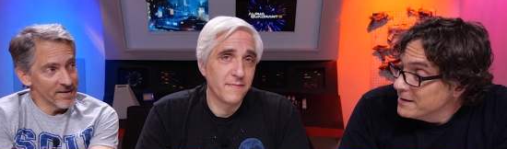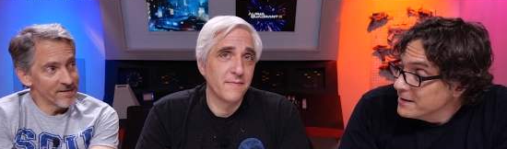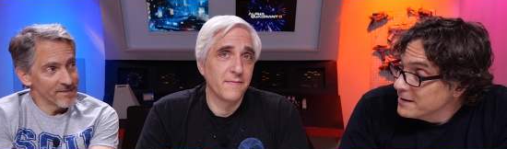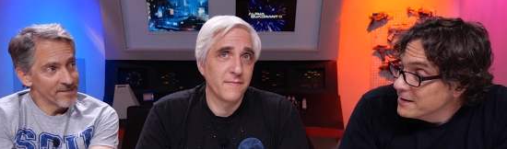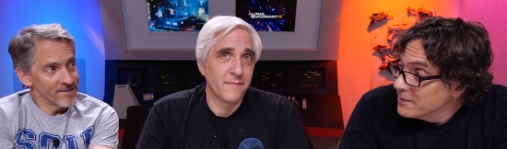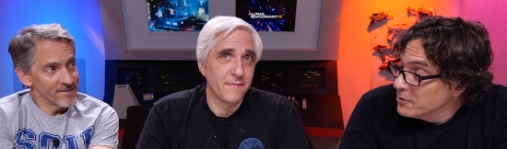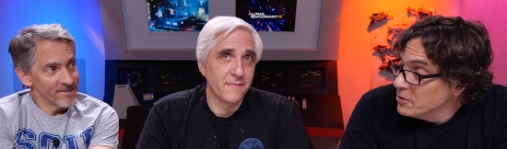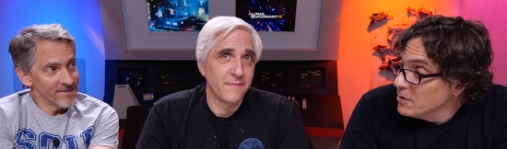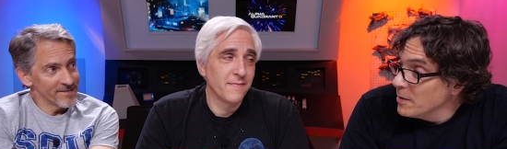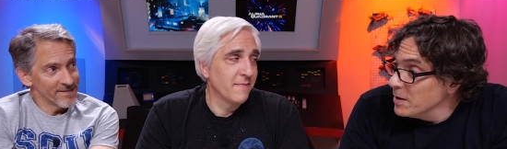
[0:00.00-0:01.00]
Speaker 1: it.
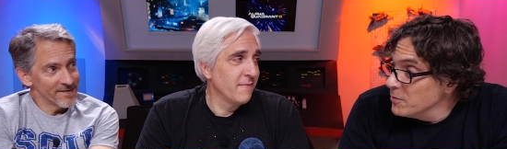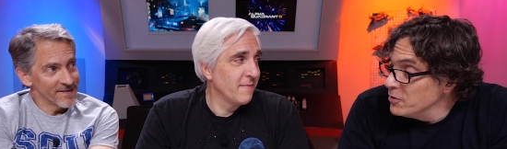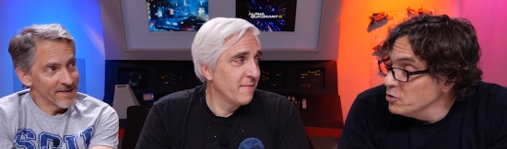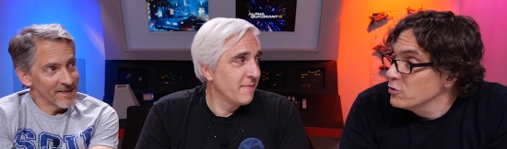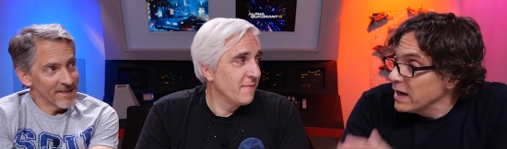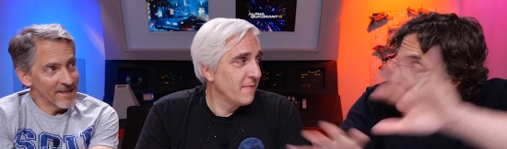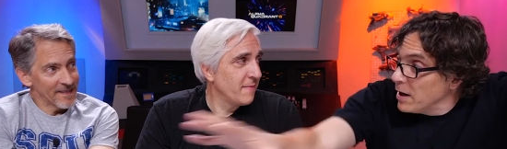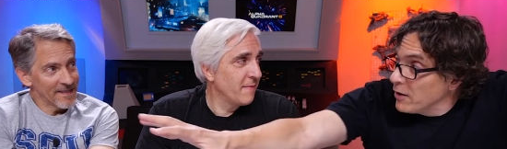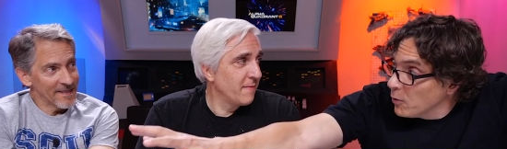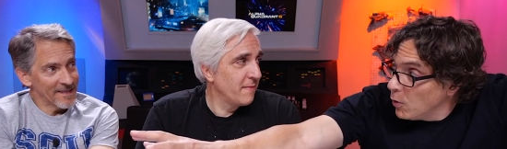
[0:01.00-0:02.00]
Would you? I mean, would you
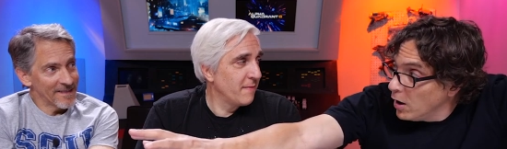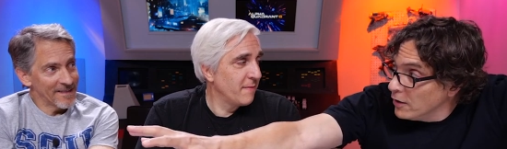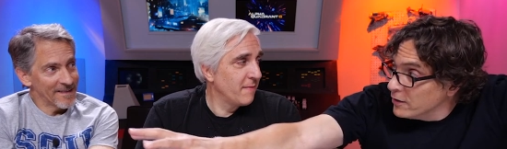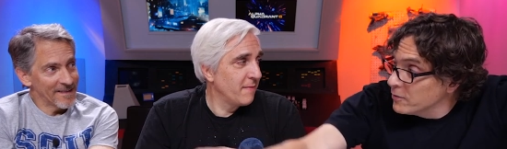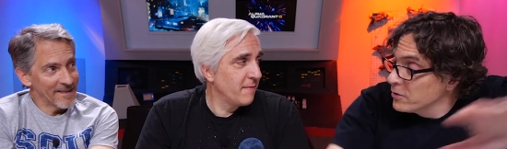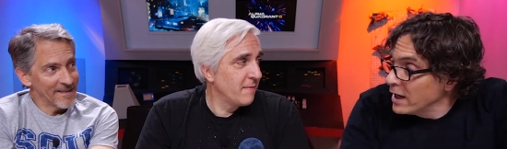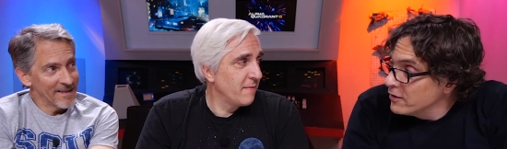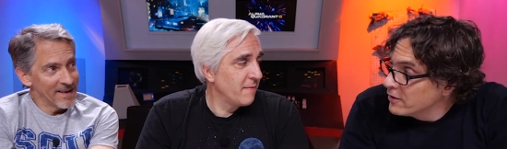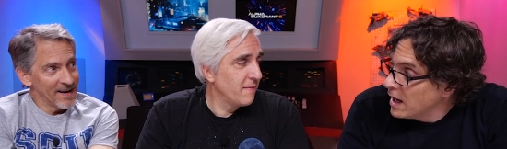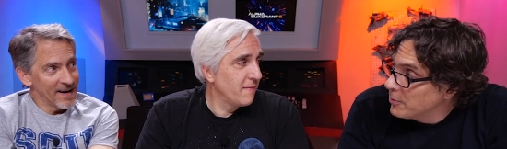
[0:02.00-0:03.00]
grab onto the walls and try
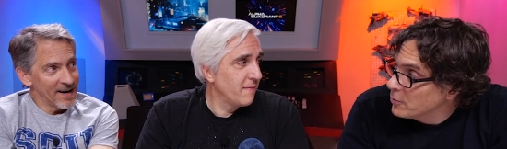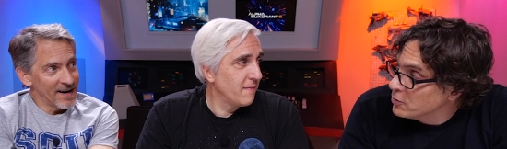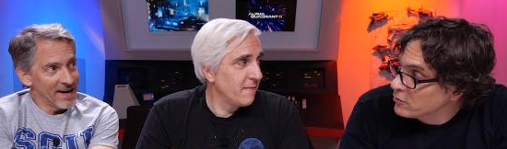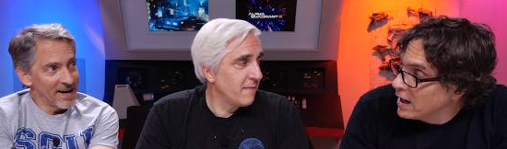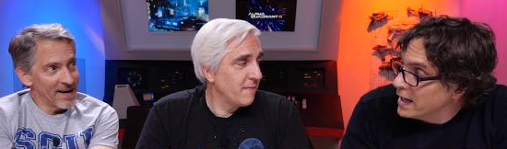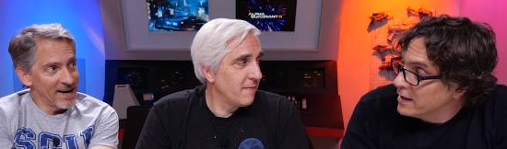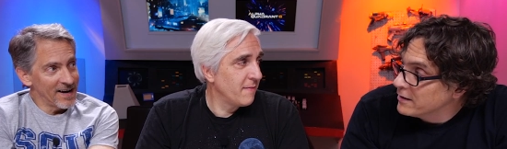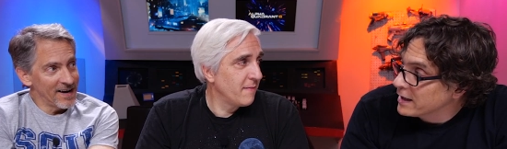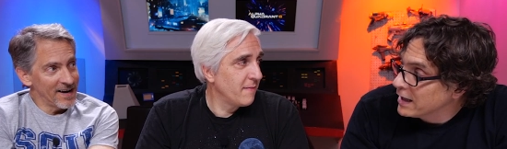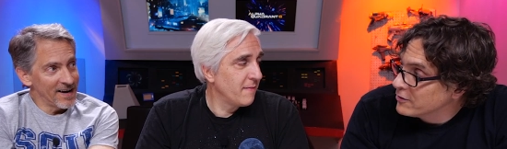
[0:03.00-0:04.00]
to stop, or would you ride
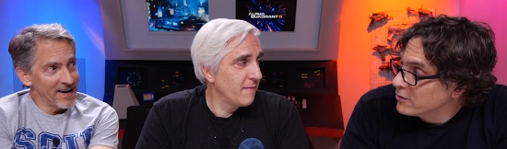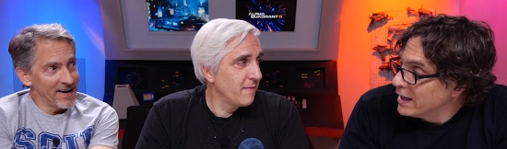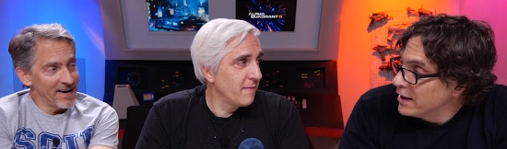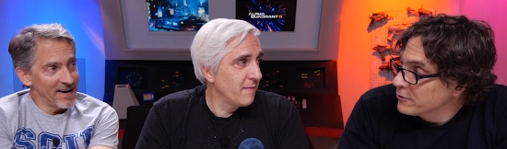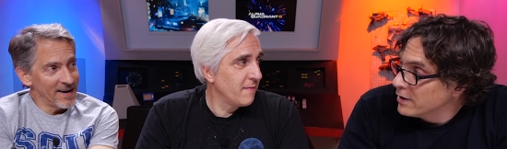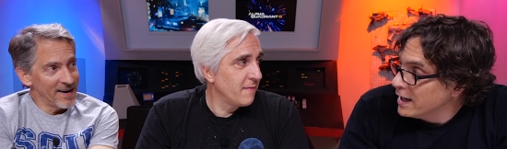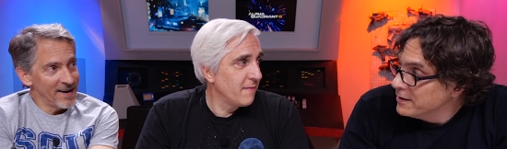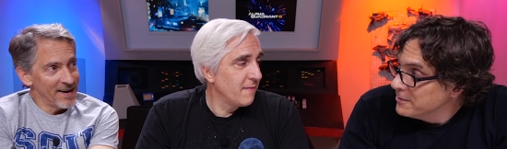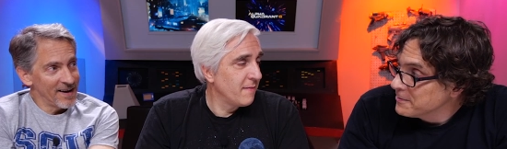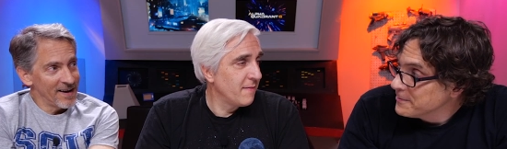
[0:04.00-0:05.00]
it like as your last ride?
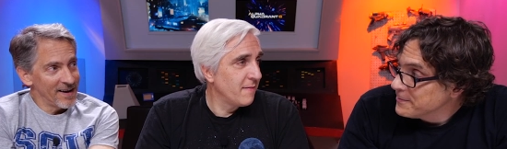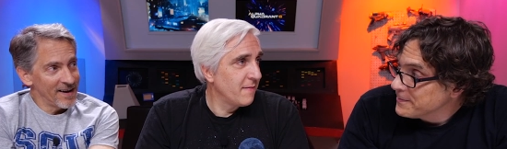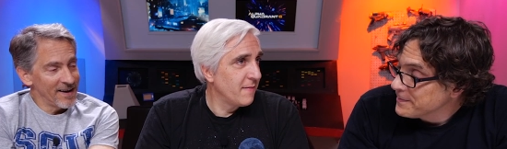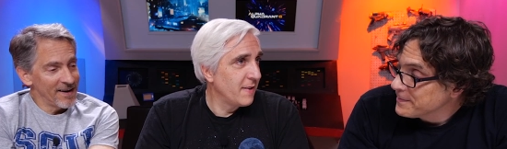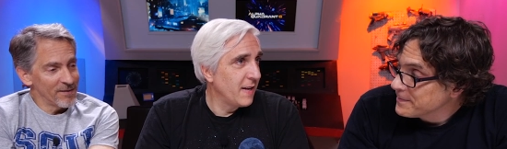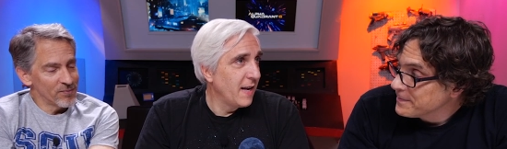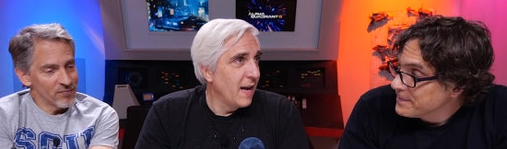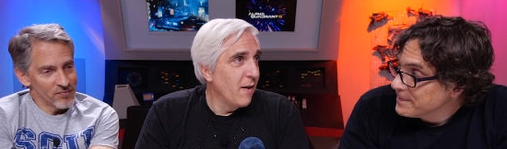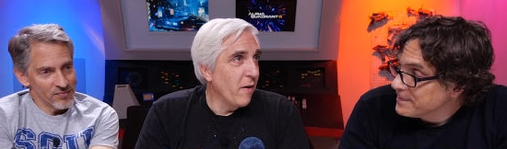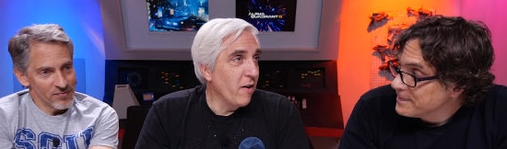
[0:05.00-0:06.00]

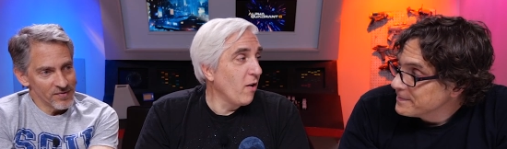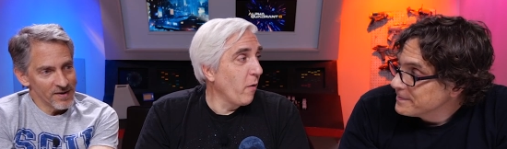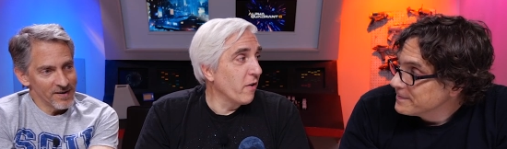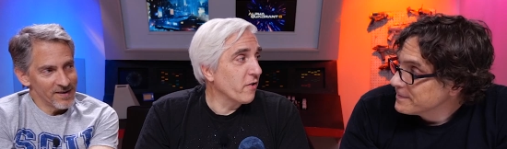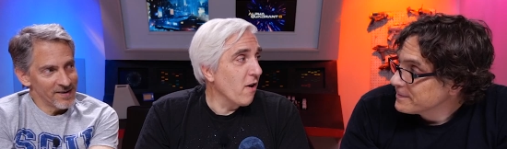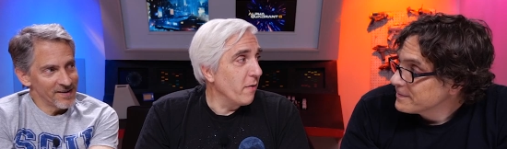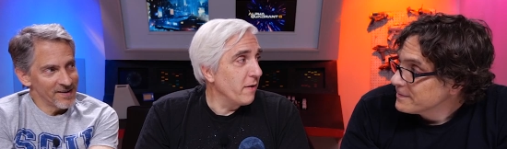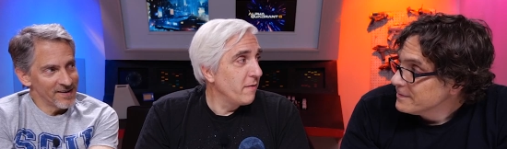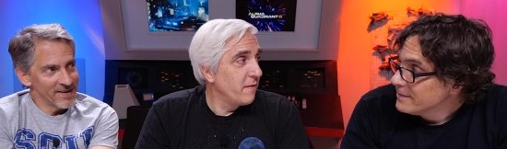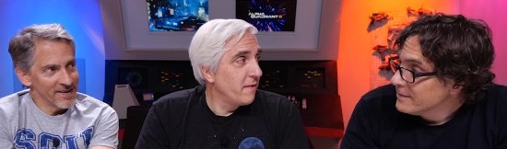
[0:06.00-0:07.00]
Speaker 2: Well, you don't know where it's
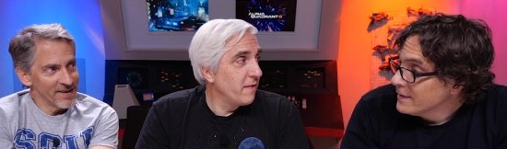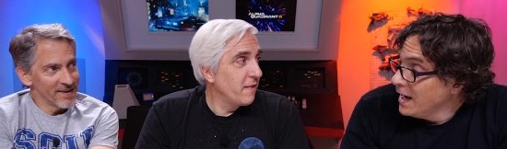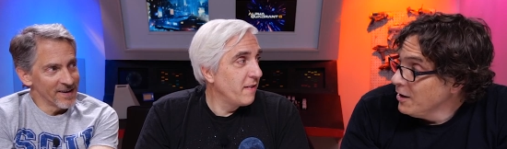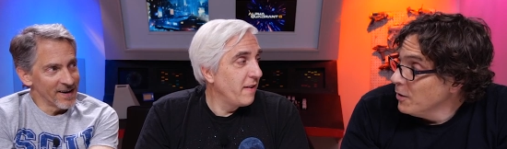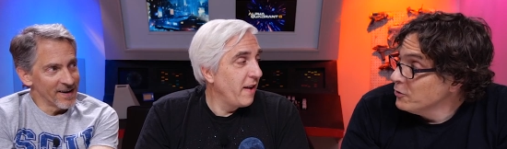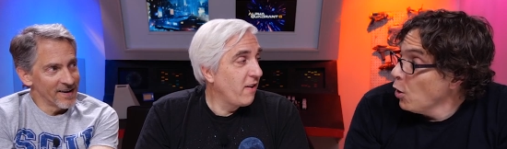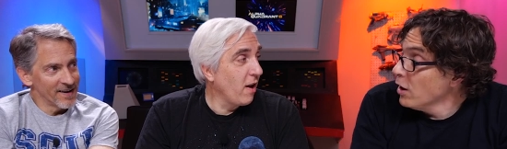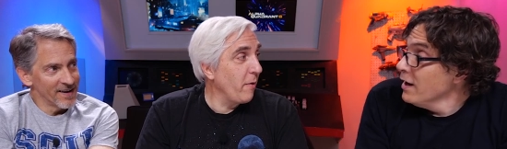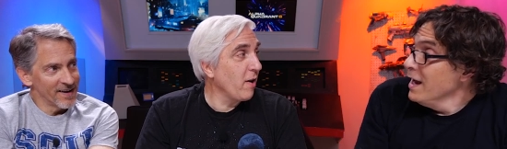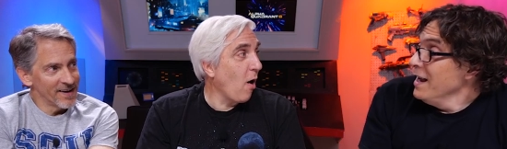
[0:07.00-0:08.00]
going. I know yeah. it's
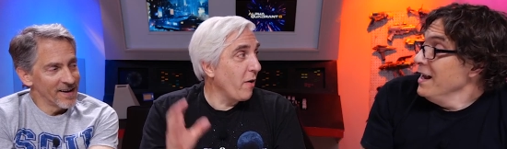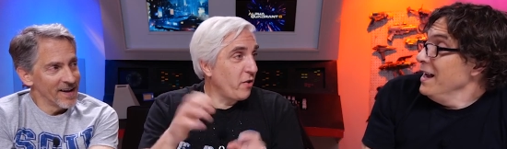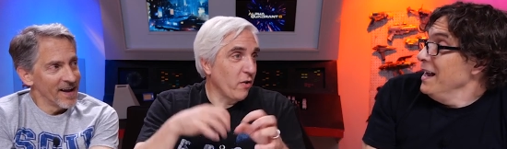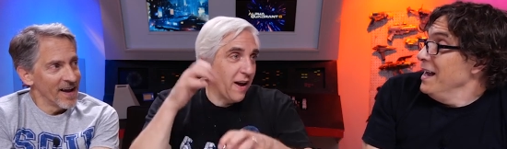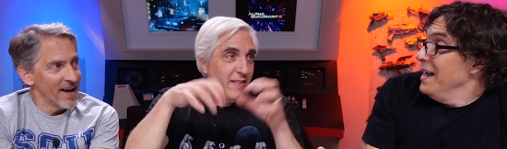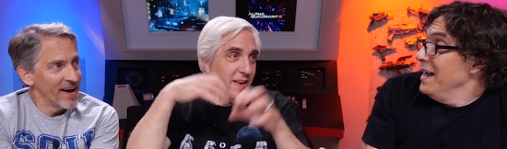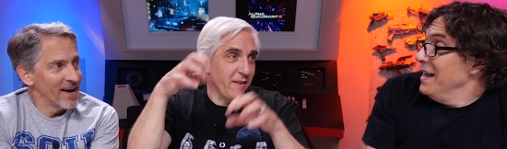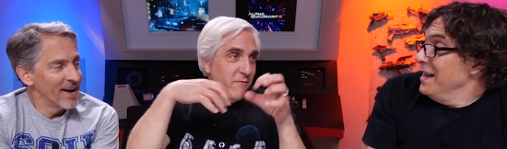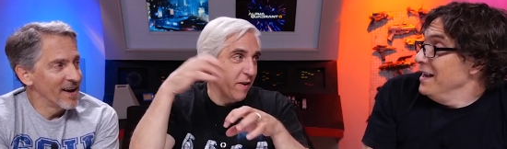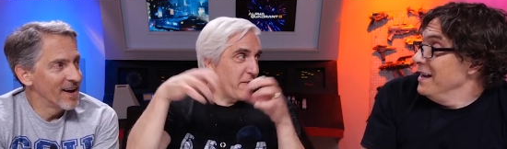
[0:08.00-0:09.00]
hard. Could have been going to like
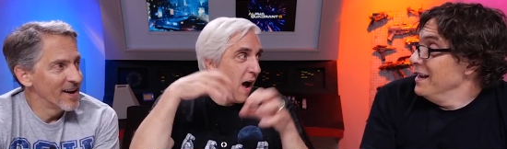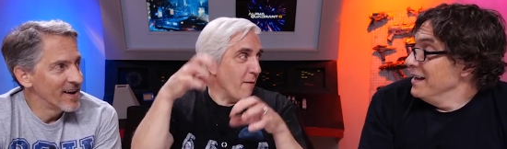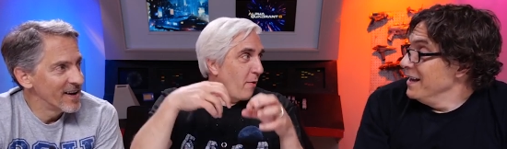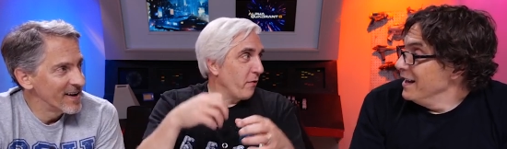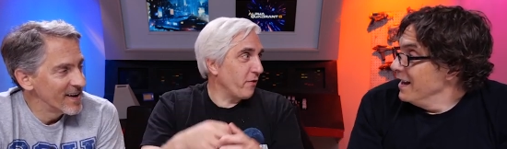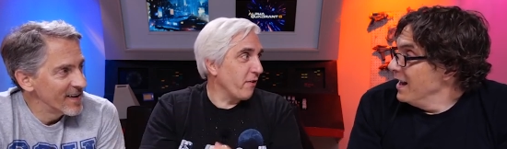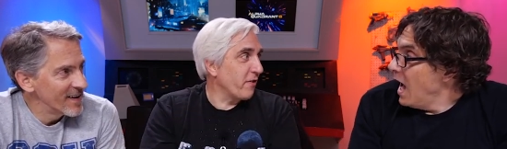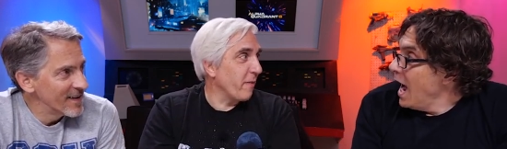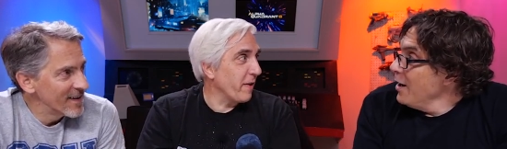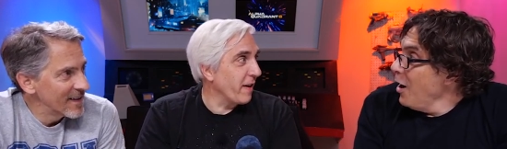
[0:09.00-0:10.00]
the the
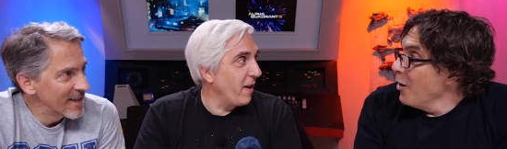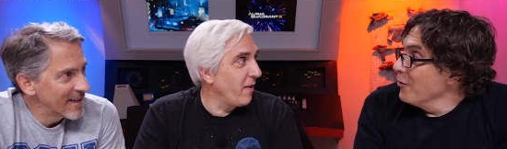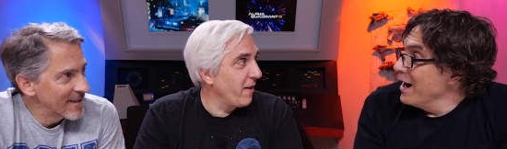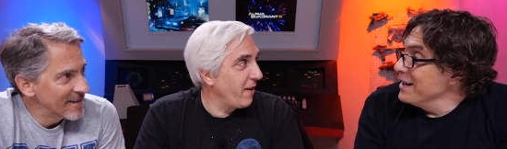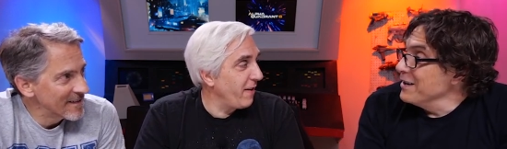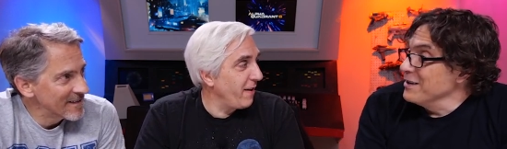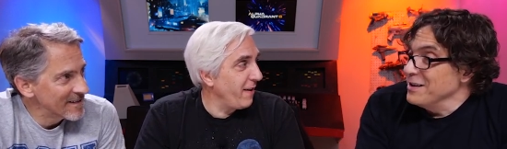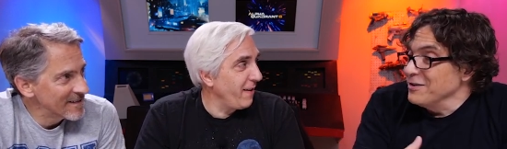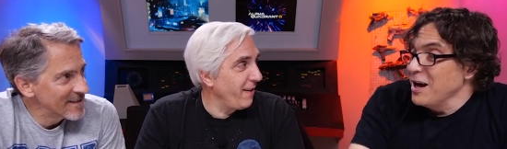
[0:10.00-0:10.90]
composter or something. I know.